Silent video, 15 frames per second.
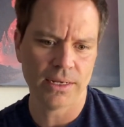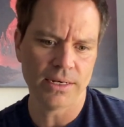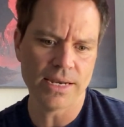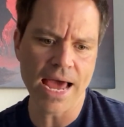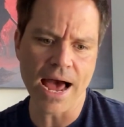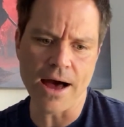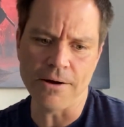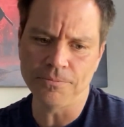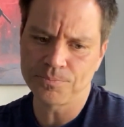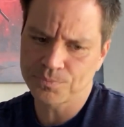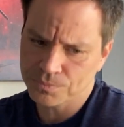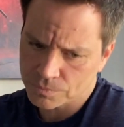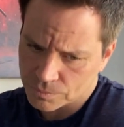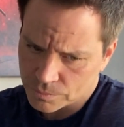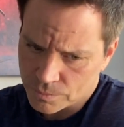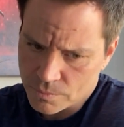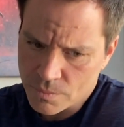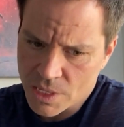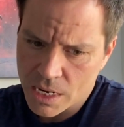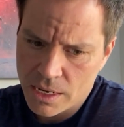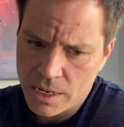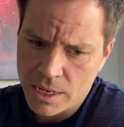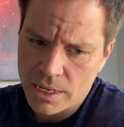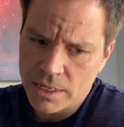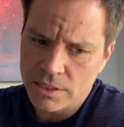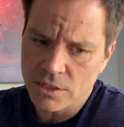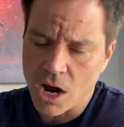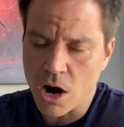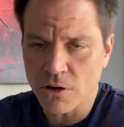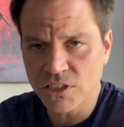Now,
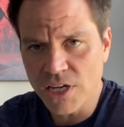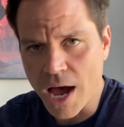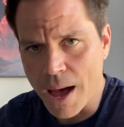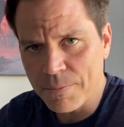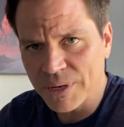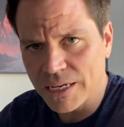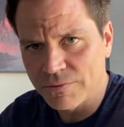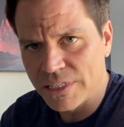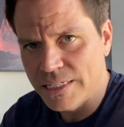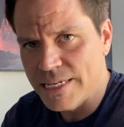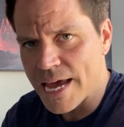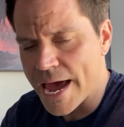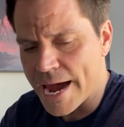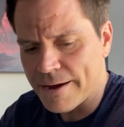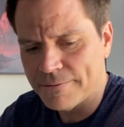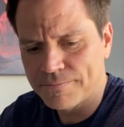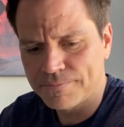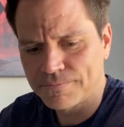our topic of today,